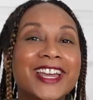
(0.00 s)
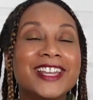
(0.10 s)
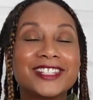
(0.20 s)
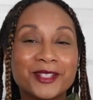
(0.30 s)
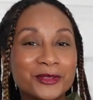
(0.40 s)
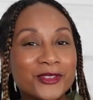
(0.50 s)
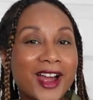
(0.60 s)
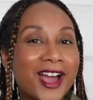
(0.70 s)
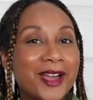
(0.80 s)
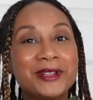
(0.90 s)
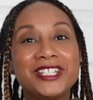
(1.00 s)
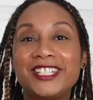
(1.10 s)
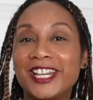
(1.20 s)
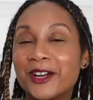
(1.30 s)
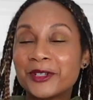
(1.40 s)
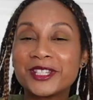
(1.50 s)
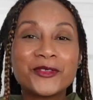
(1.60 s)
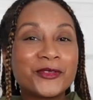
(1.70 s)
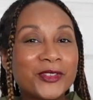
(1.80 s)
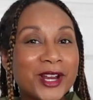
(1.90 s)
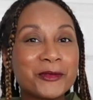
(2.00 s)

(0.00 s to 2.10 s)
subscribe, and share with a friend,